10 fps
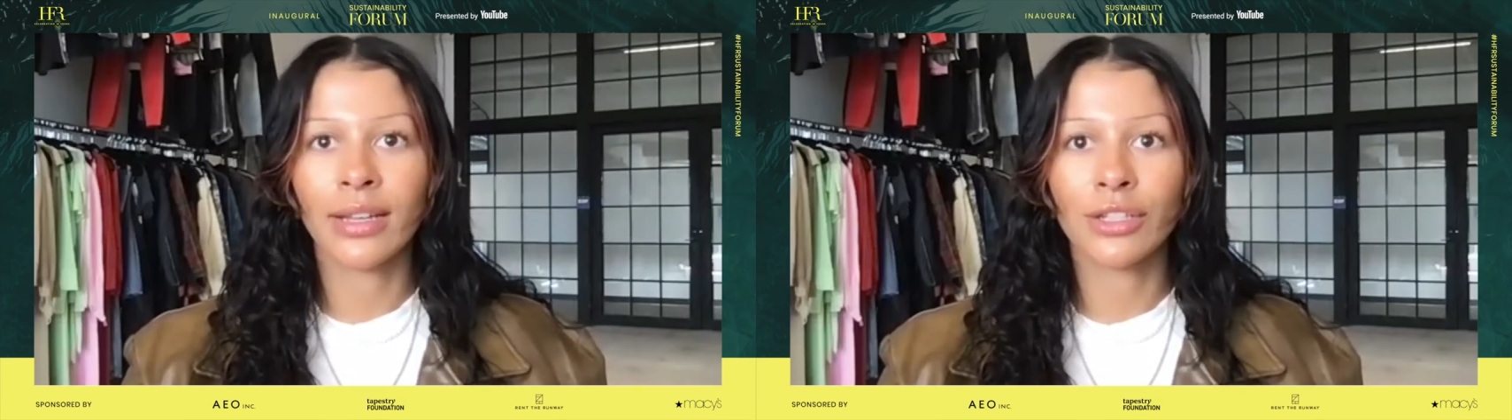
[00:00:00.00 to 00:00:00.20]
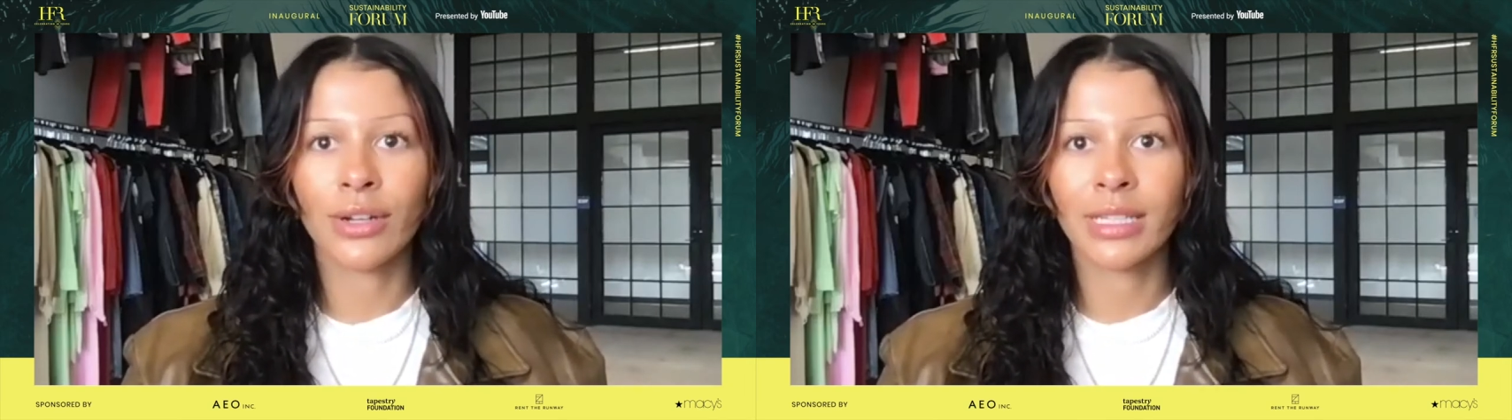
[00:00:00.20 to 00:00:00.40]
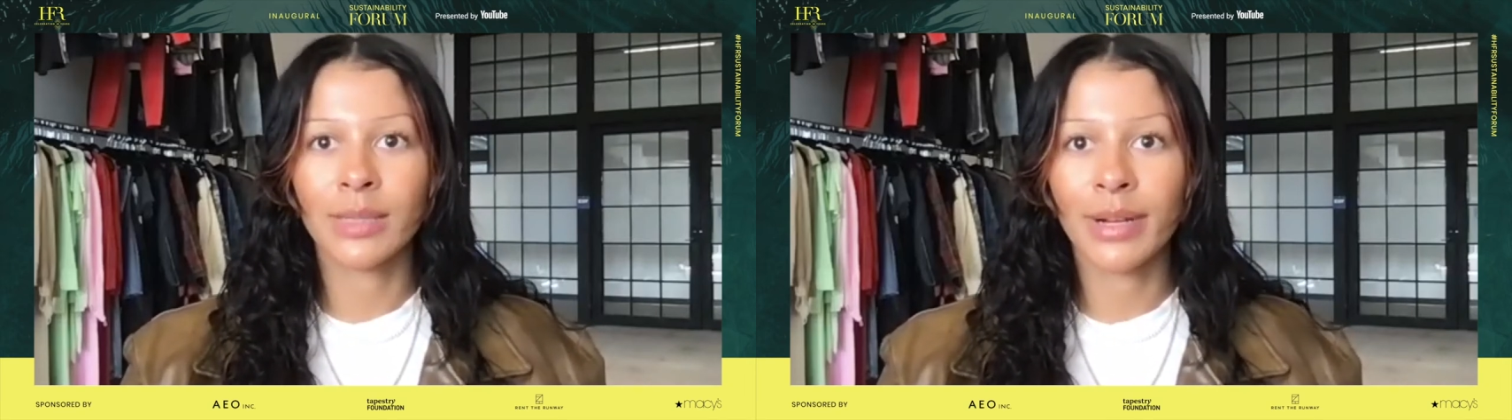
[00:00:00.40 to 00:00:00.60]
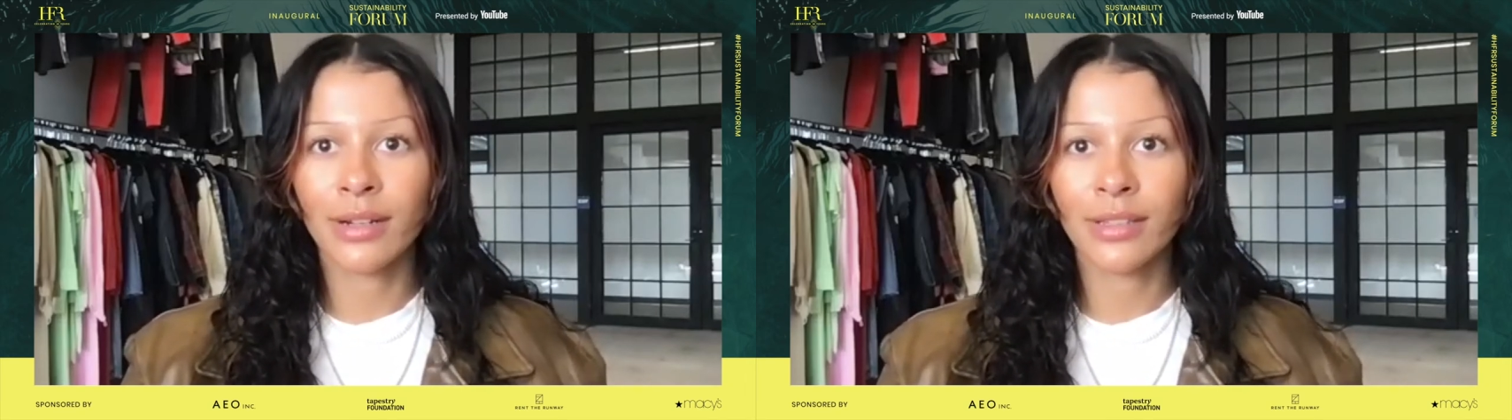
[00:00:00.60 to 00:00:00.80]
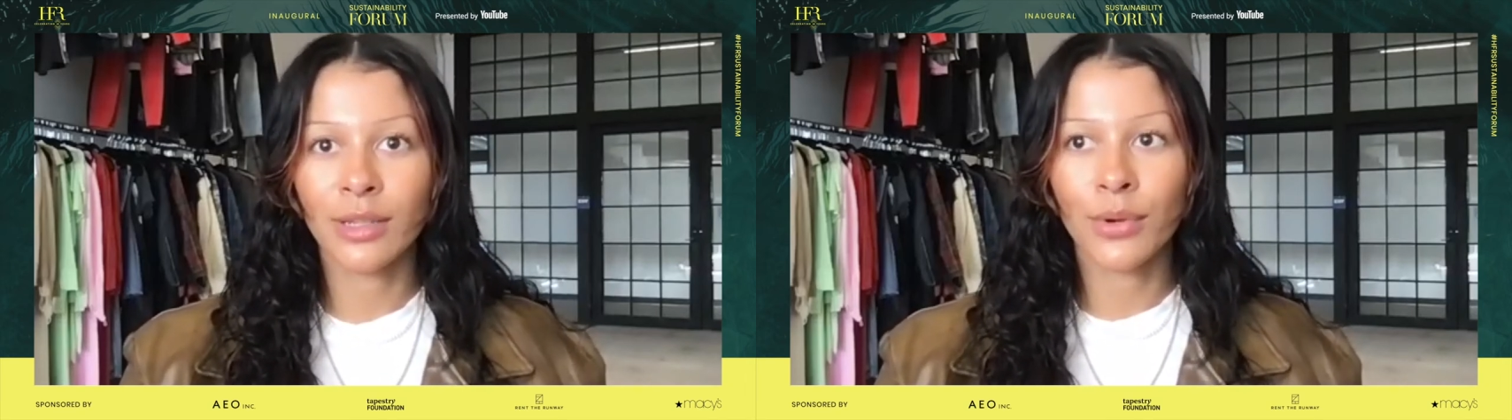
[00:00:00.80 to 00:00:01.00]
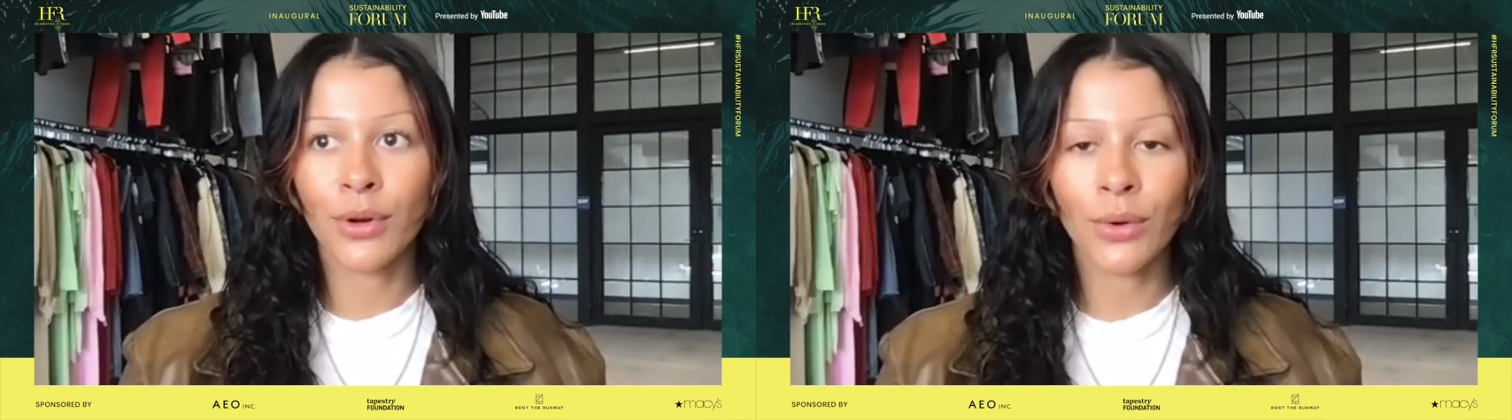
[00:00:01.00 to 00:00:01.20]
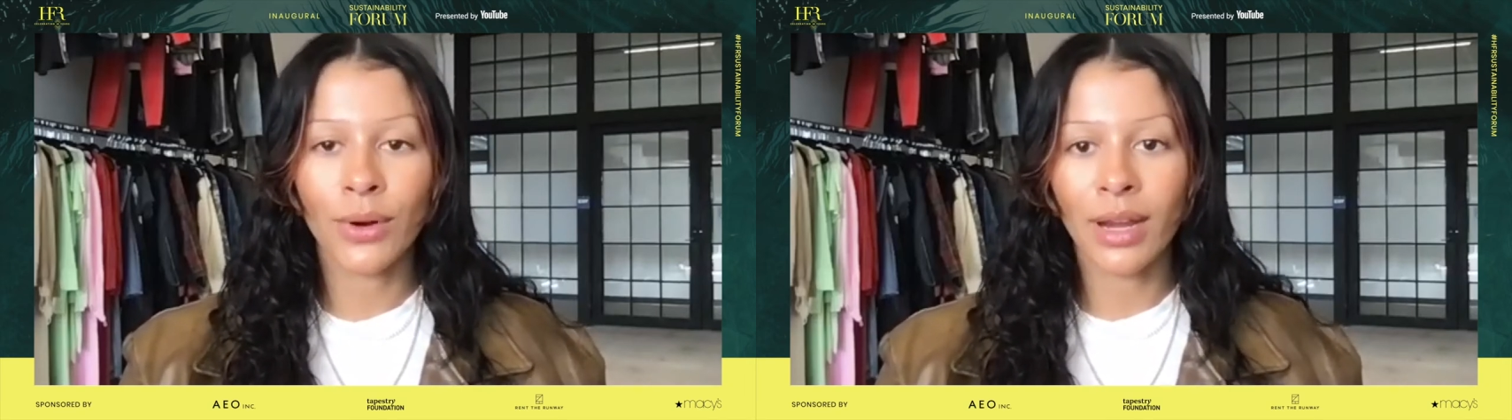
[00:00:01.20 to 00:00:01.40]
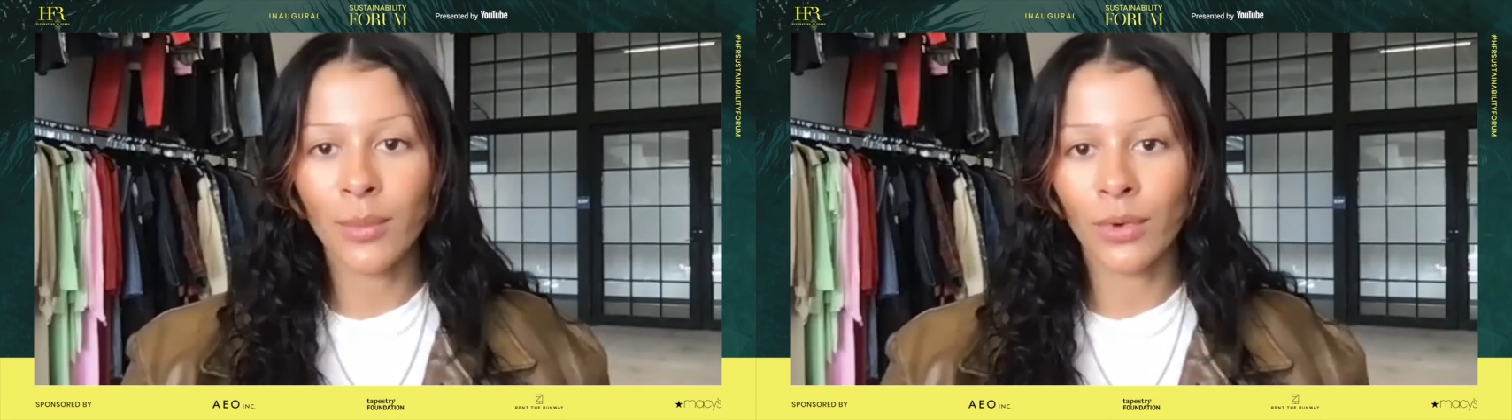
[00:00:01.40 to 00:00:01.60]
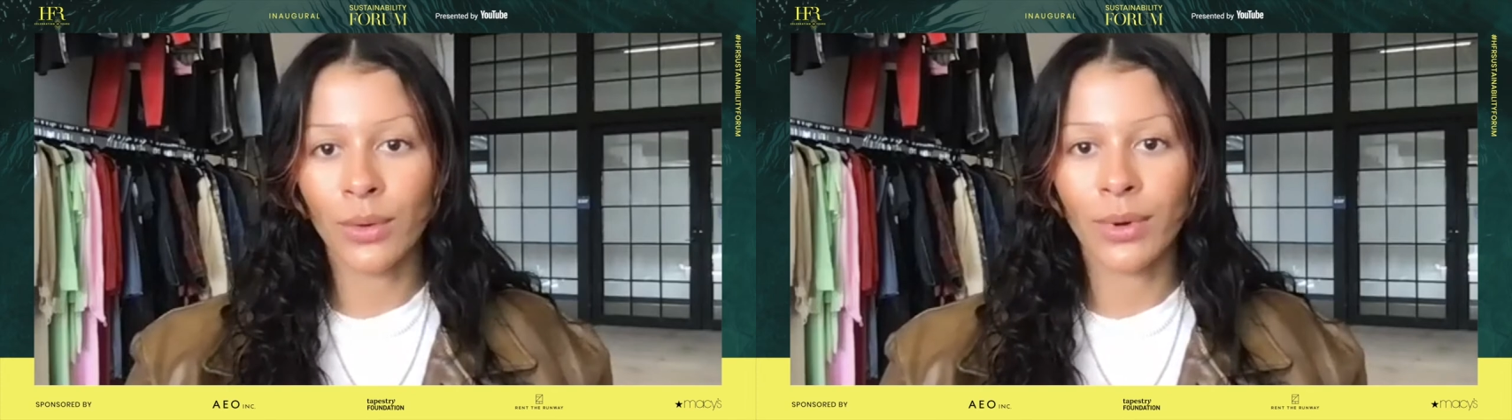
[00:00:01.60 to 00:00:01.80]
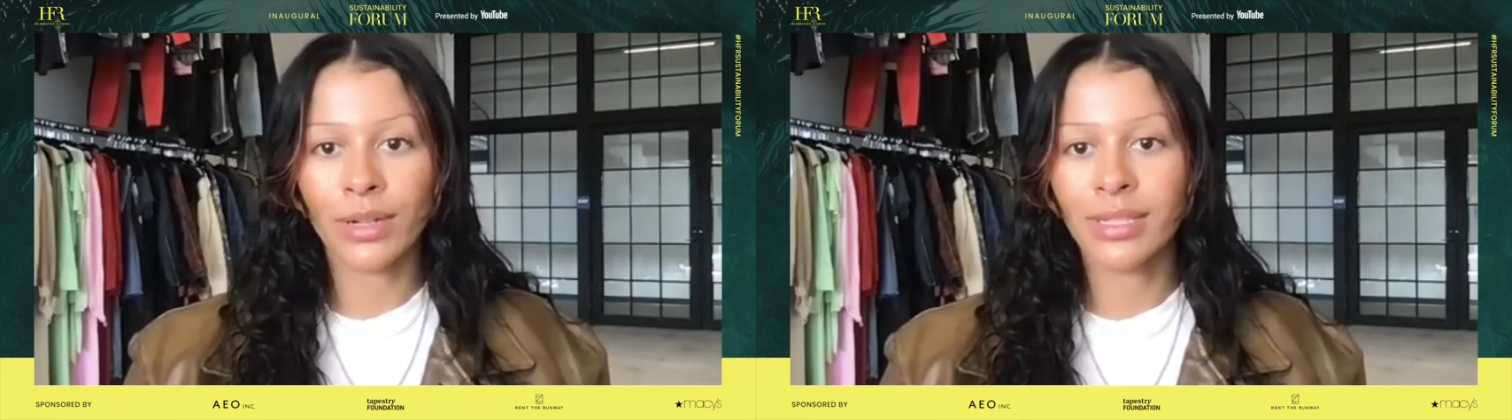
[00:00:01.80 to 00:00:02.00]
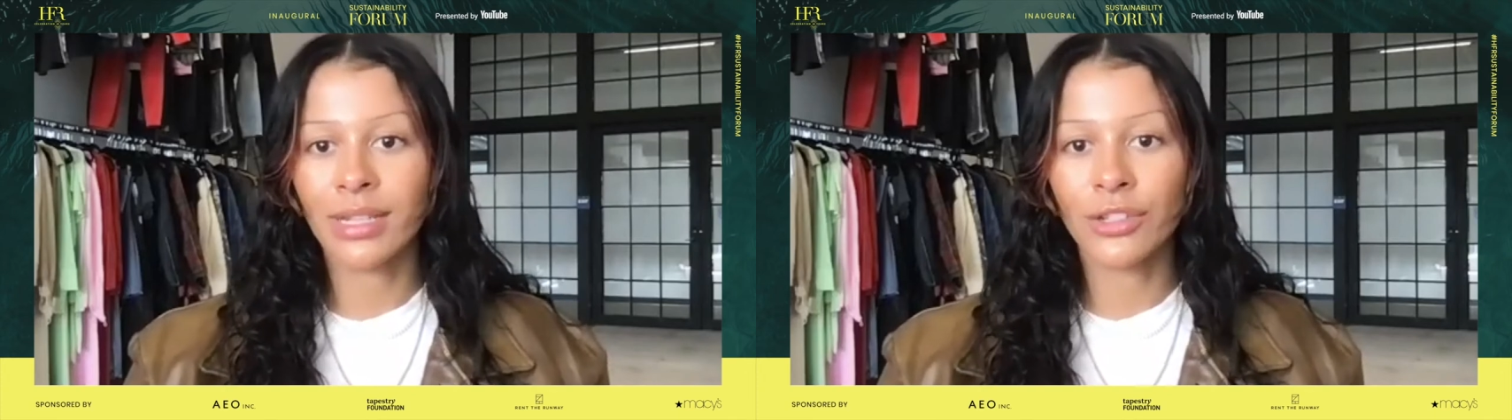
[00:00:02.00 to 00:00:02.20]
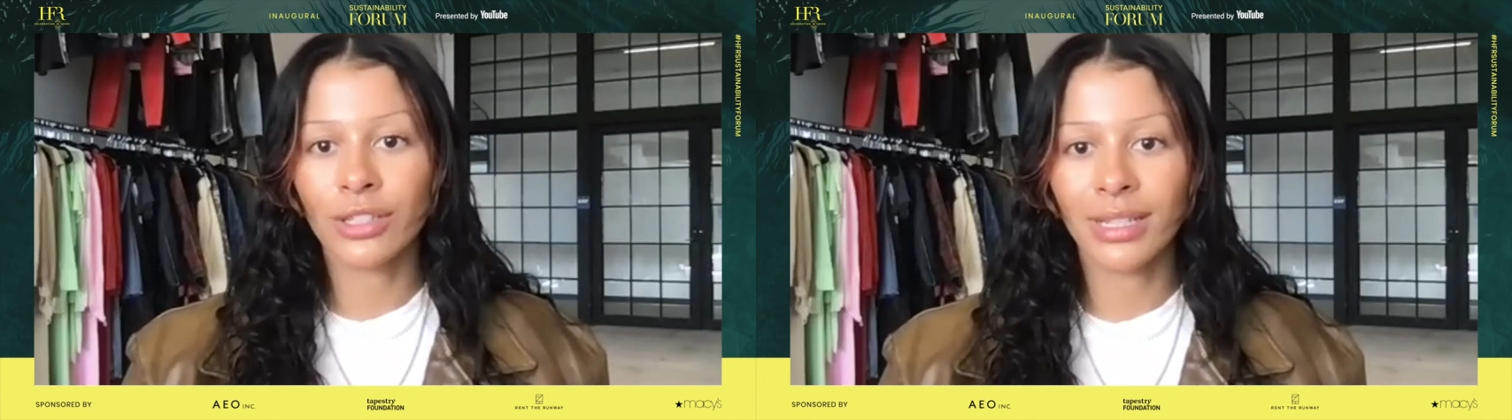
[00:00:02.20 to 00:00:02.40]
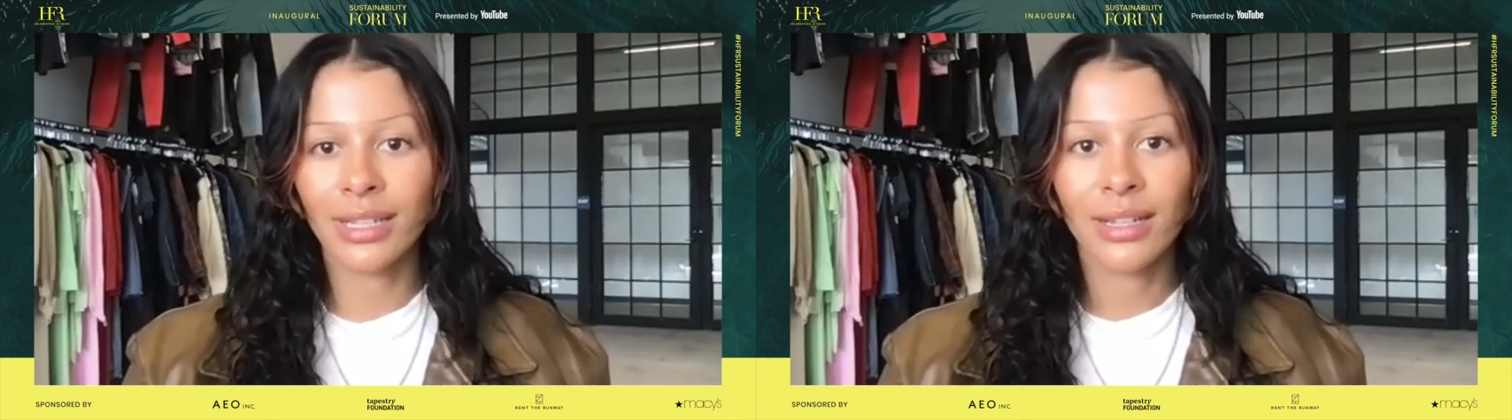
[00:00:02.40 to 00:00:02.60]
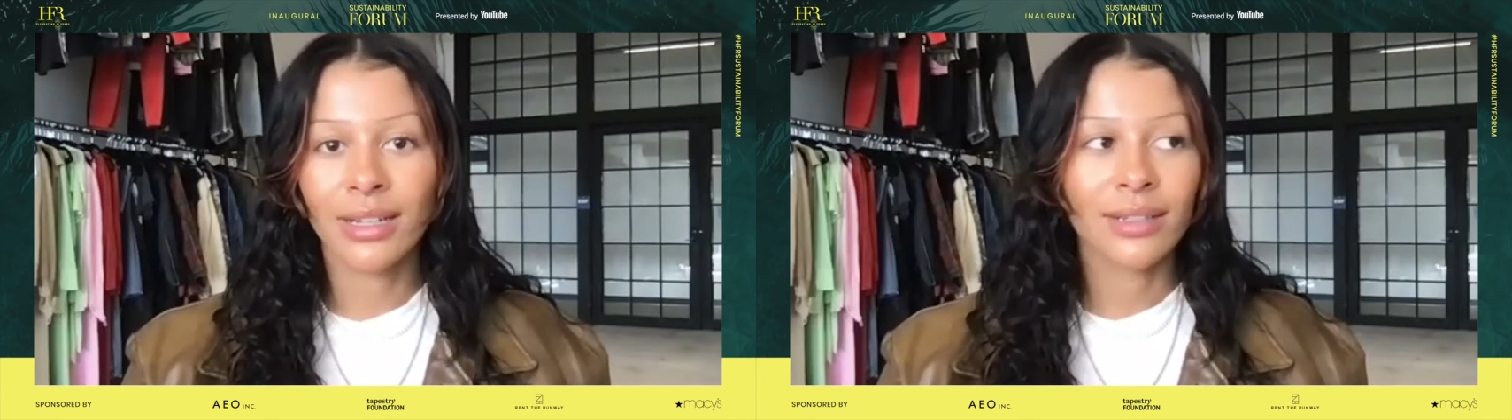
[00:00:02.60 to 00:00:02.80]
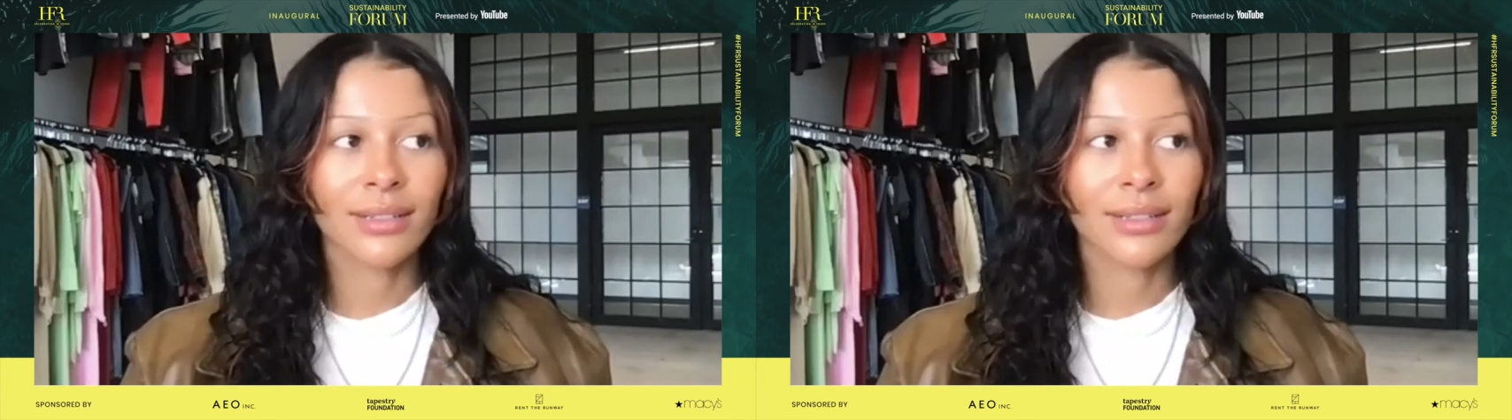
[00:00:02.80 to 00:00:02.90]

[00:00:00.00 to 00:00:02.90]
a transparency program where we're essentially